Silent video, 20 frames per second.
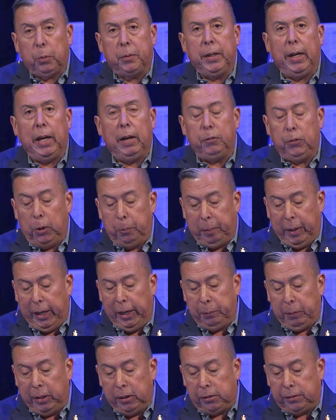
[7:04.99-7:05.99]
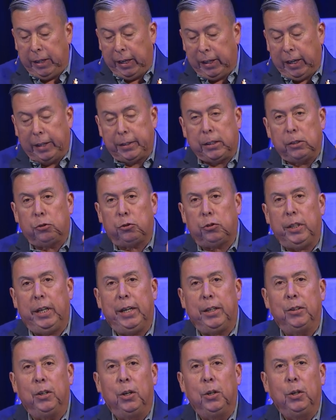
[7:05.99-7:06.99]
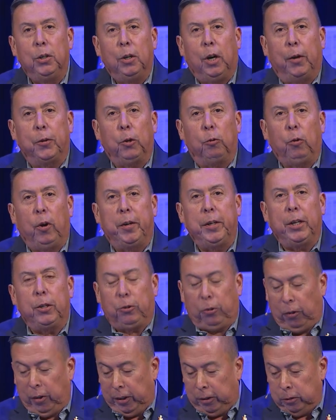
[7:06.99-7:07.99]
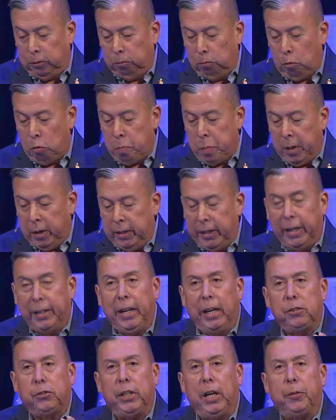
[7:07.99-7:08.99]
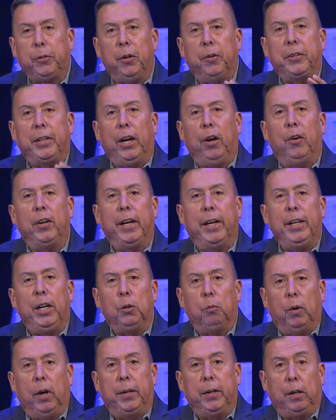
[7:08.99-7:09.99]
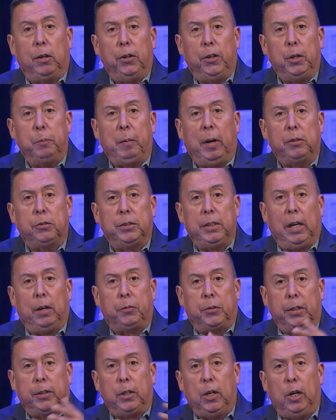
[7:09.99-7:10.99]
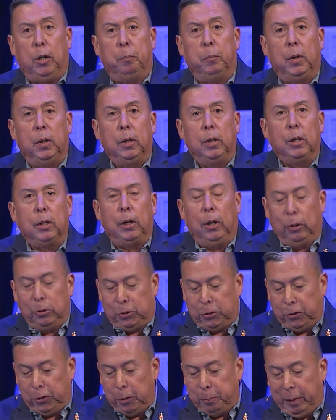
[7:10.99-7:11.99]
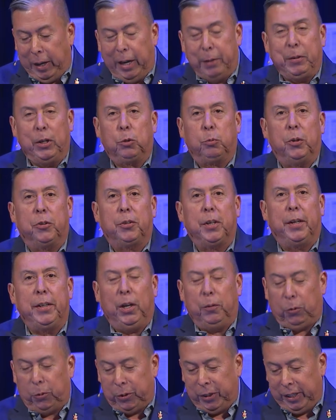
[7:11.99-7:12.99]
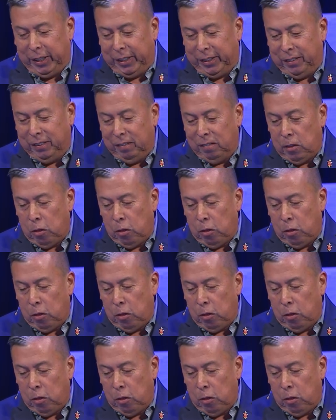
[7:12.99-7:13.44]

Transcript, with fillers: when they have new babies, they like to sit on the running trail. And they sat there daring anyone, including myself, to come close to the babies, which I never did.